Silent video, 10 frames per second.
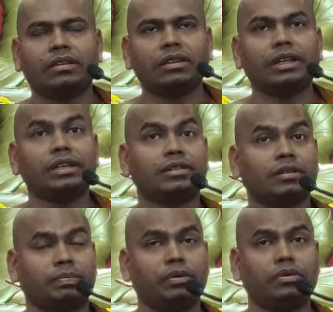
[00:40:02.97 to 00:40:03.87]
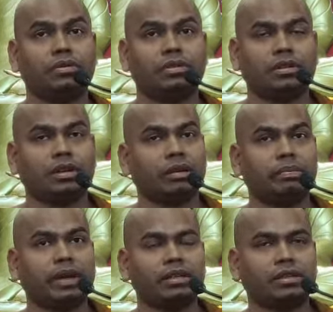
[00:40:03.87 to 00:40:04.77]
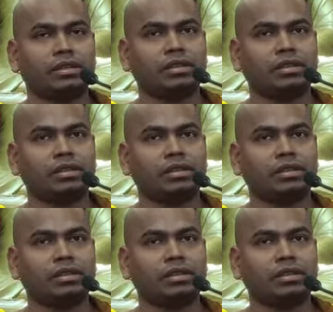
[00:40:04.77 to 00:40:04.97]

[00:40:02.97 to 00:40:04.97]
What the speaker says: It supports compassion.